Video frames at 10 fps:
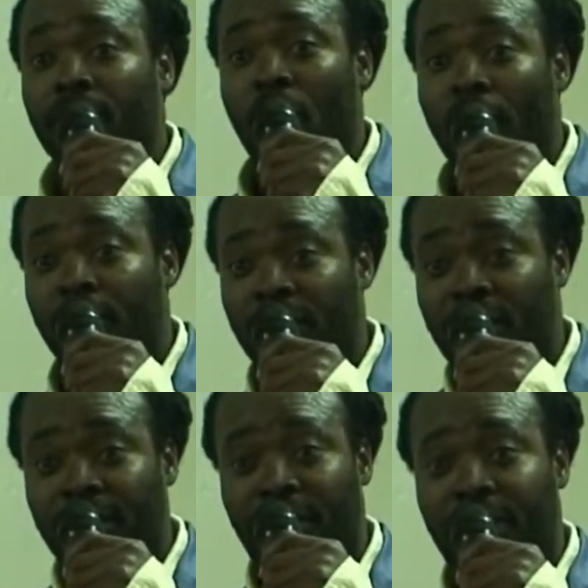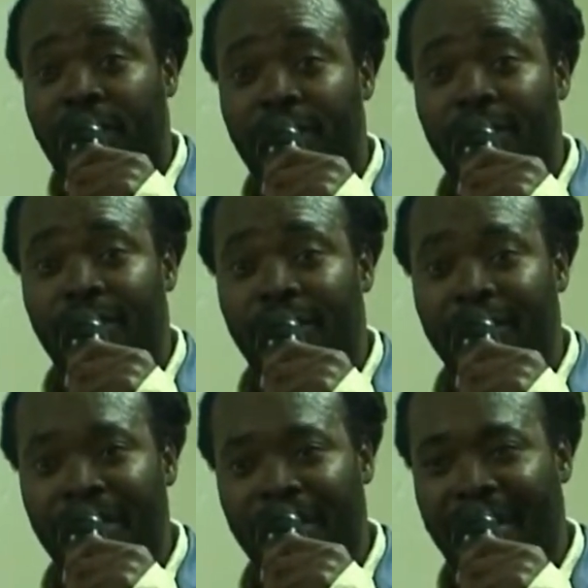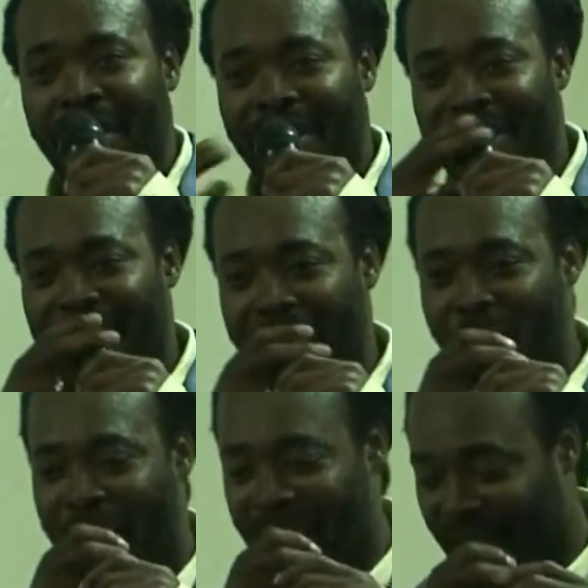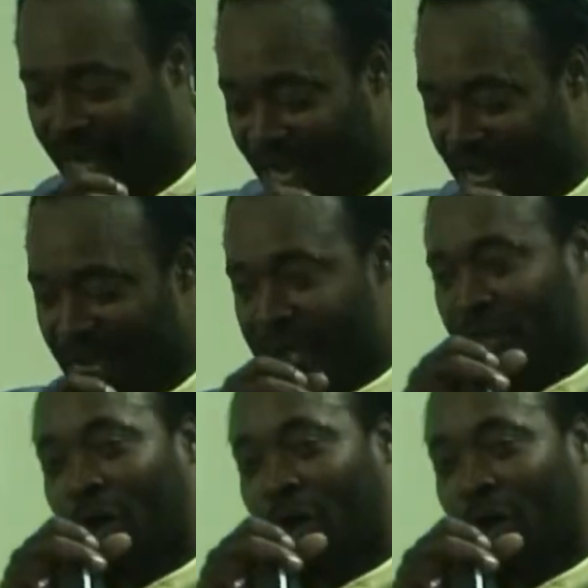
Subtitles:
come to Jesus. Amen? That's